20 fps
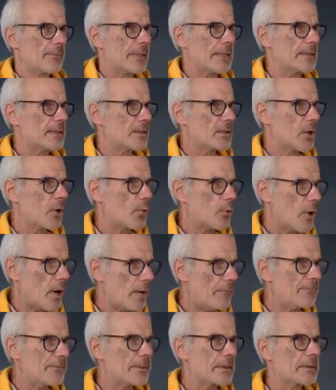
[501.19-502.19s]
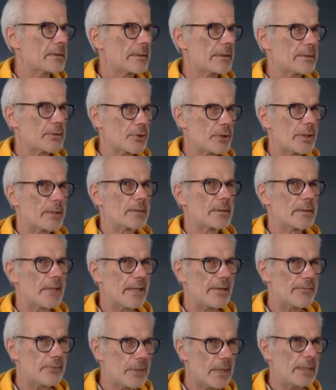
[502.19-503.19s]
It's so obvious that children
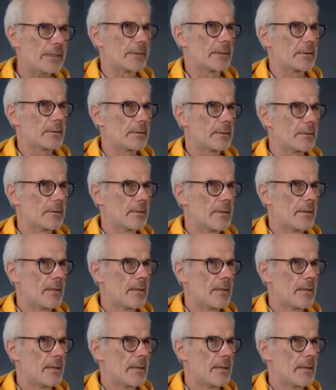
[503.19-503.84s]
have rights.